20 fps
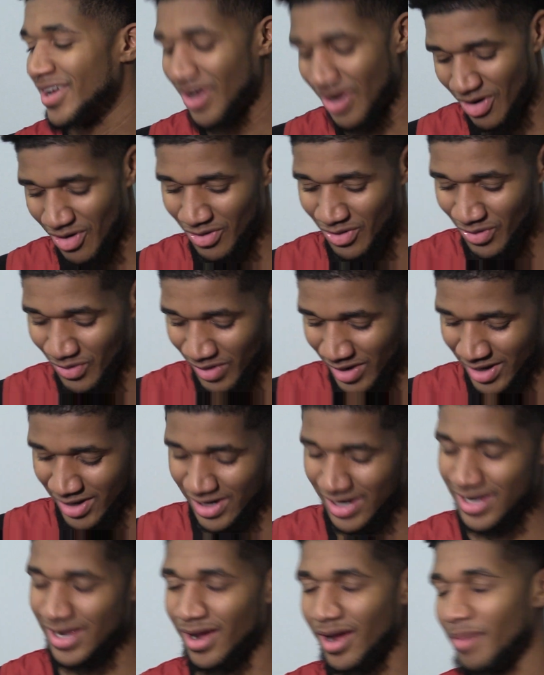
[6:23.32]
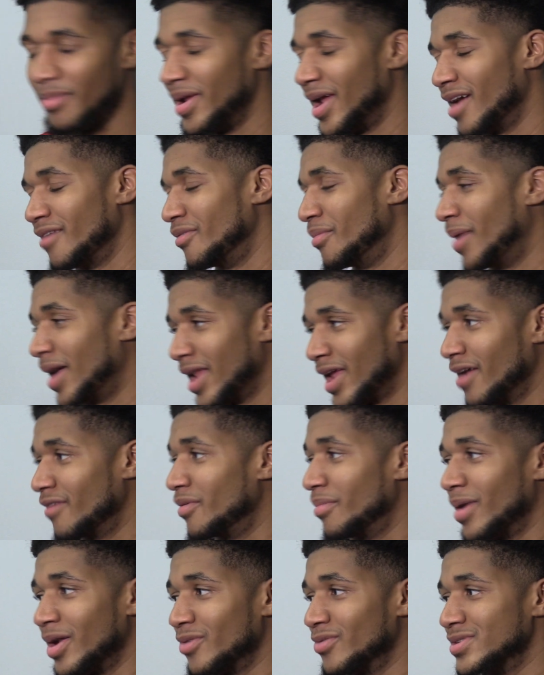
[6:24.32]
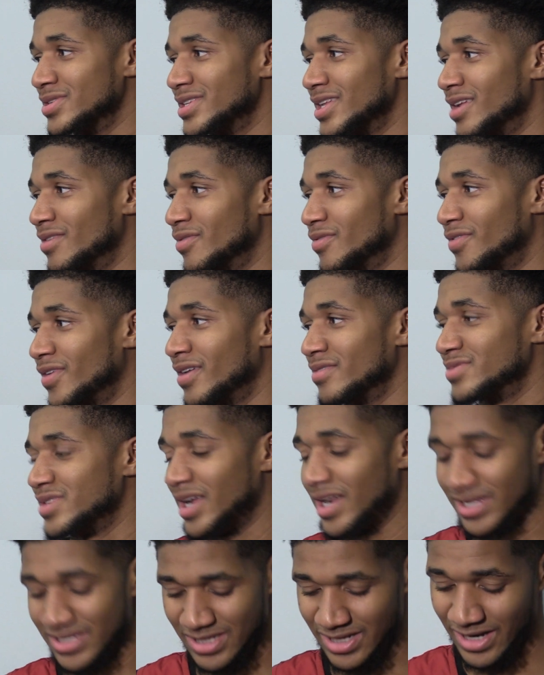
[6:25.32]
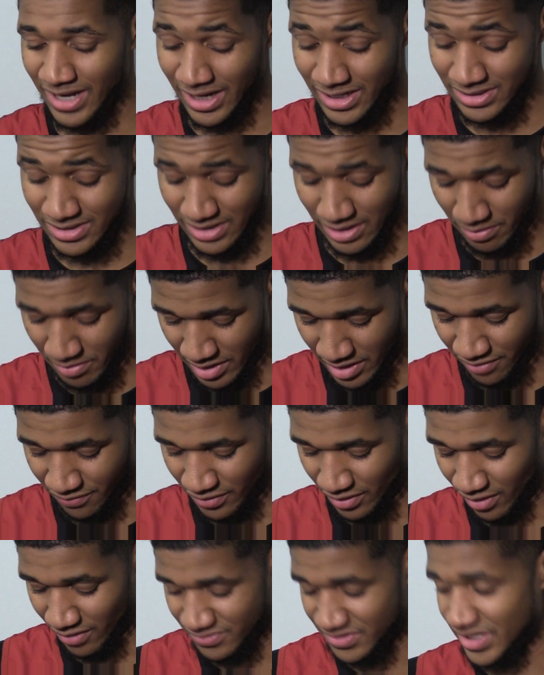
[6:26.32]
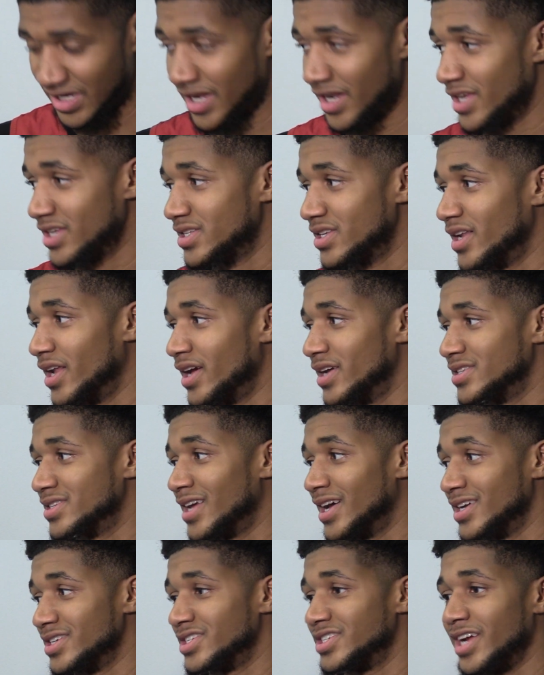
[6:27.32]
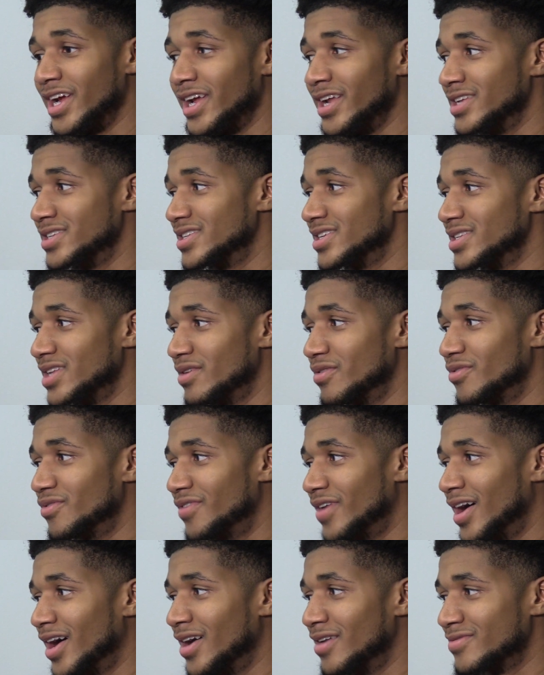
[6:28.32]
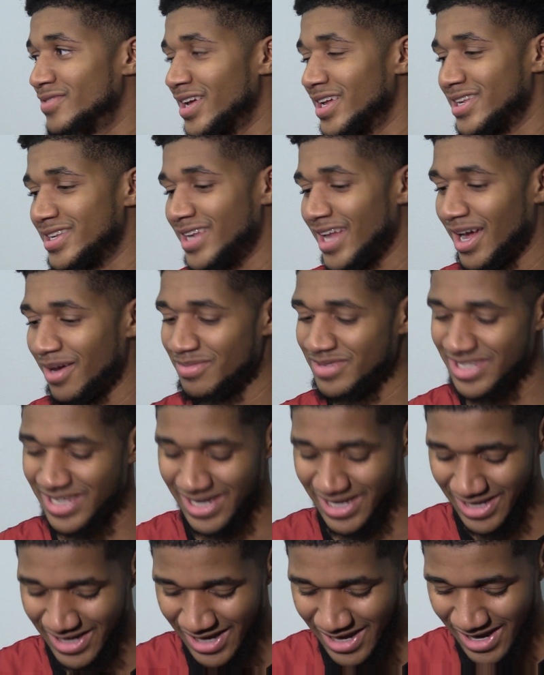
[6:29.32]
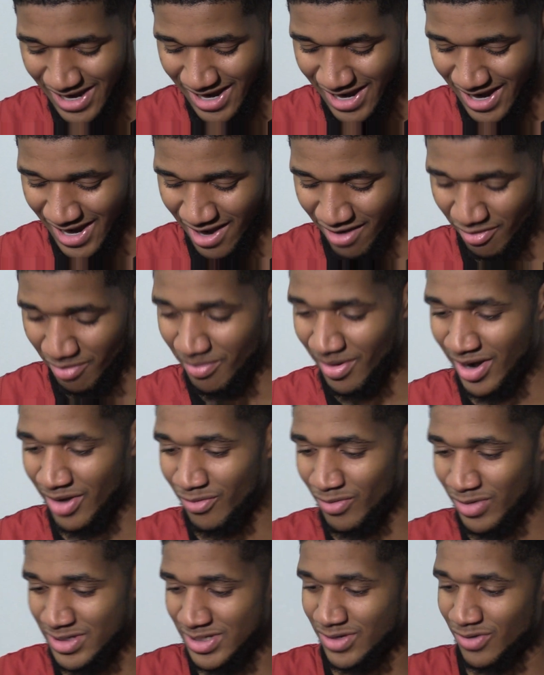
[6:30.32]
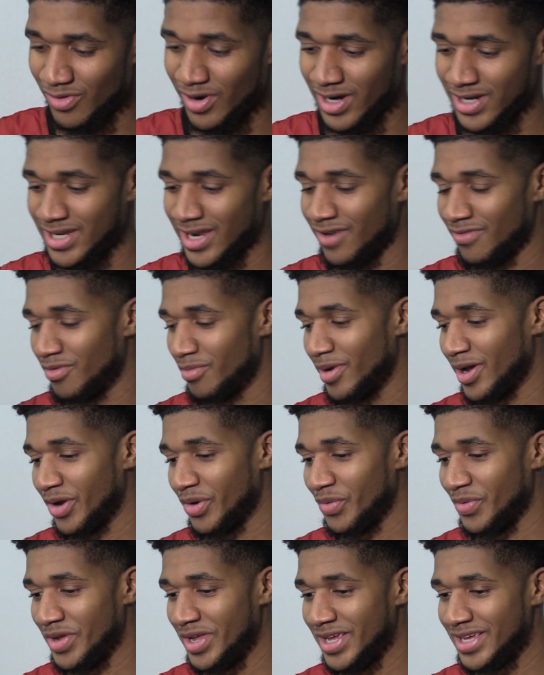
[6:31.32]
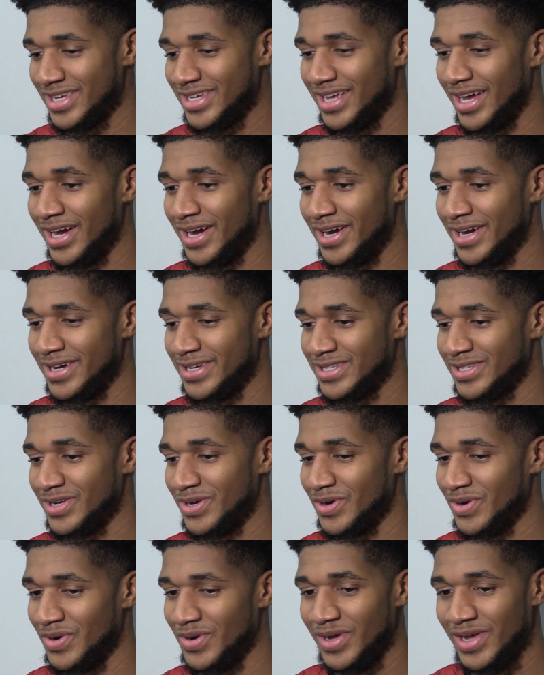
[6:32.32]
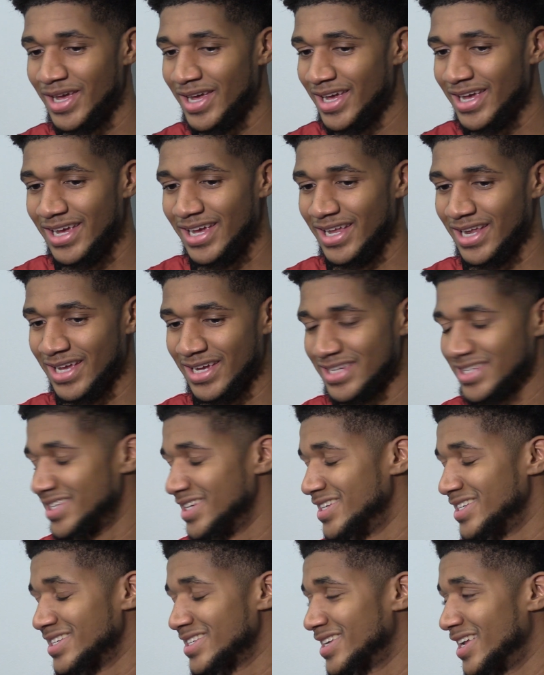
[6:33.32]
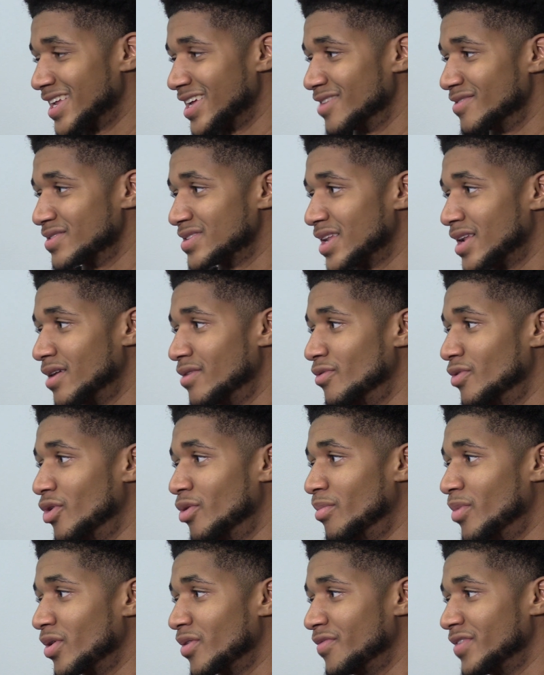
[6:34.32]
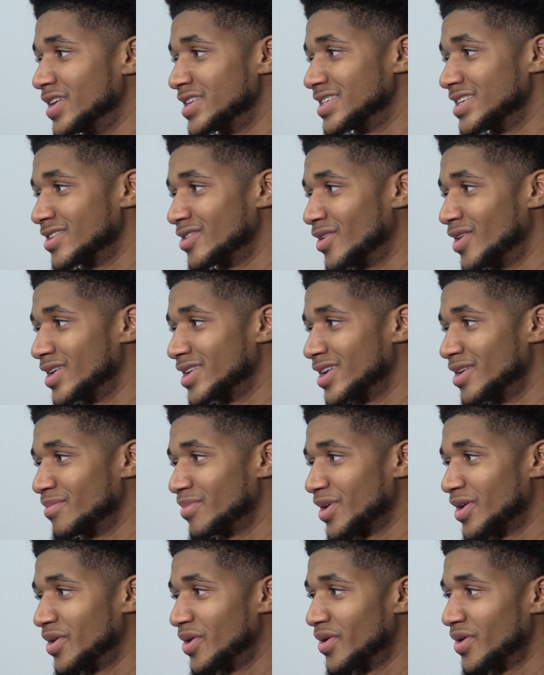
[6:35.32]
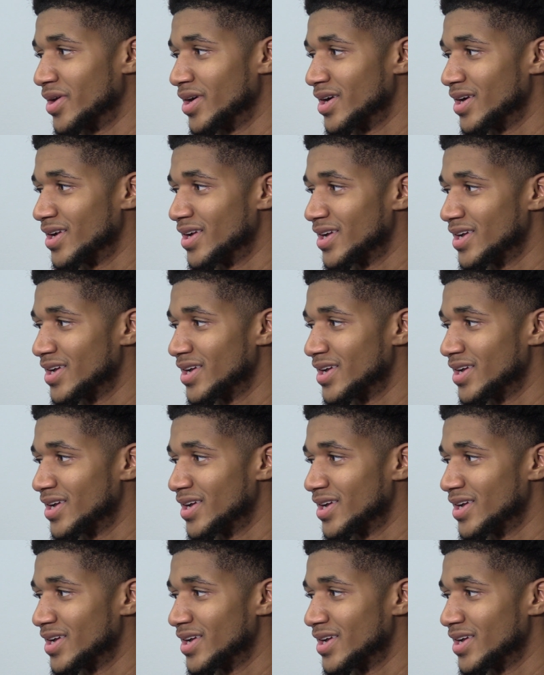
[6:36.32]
Oh, great. Yeah, I mean, everybody wants a level five chain. If y'all have seen it, it's a nice size chain. It's a level five. You got the diamonds in it. Everybody wants to rock that for about a week. So, like I said, it's just going to give us a lot real motivation to go out there and play hard.